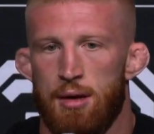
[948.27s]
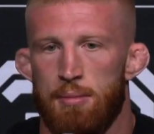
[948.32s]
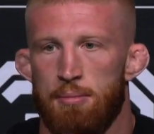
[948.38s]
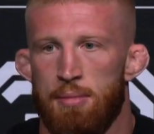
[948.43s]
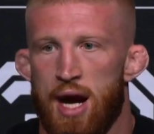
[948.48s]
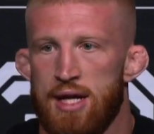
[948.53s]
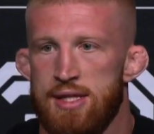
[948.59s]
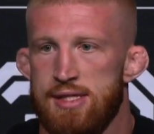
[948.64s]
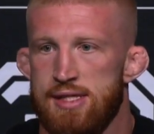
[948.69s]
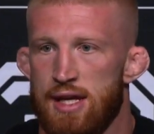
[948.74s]

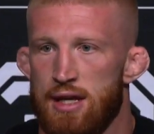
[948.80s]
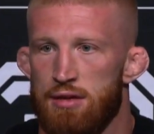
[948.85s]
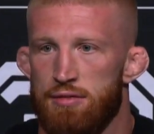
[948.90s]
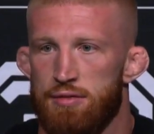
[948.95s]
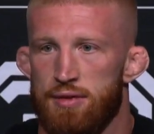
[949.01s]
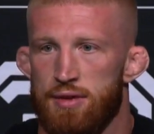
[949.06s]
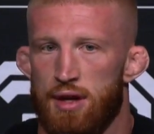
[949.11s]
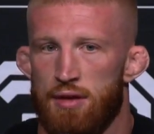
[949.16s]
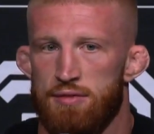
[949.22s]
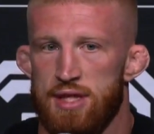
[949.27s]
mindset
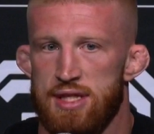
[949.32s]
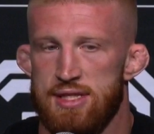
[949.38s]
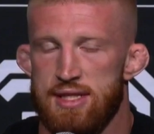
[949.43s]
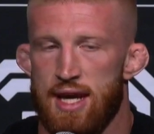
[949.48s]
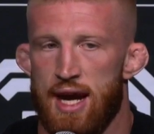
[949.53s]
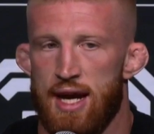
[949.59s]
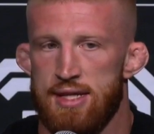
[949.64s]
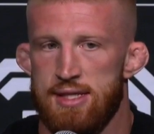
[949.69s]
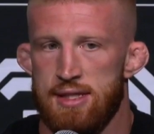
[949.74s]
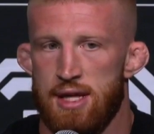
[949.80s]
of these
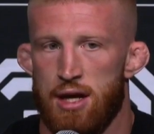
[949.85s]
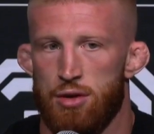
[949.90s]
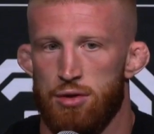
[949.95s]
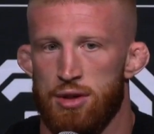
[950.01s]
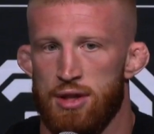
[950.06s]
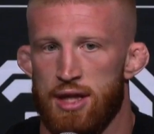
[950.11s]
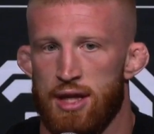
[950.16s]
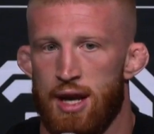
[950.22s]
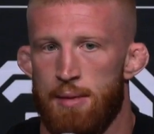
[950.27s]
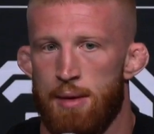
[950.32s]
guys, not
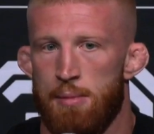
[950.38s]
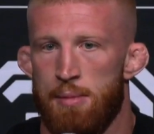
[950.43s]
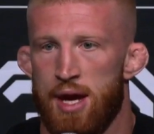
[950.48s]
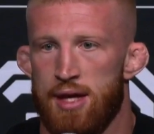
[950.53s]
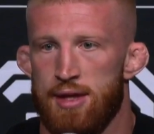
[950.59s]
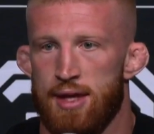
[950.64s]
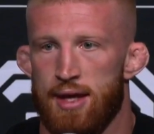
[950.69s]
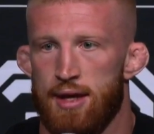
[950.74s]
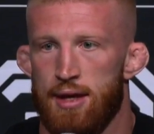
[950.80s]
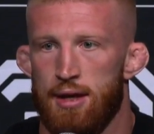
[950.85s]
only in
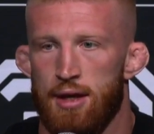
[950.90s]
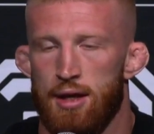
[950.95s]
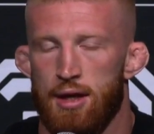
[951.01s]
MMA that,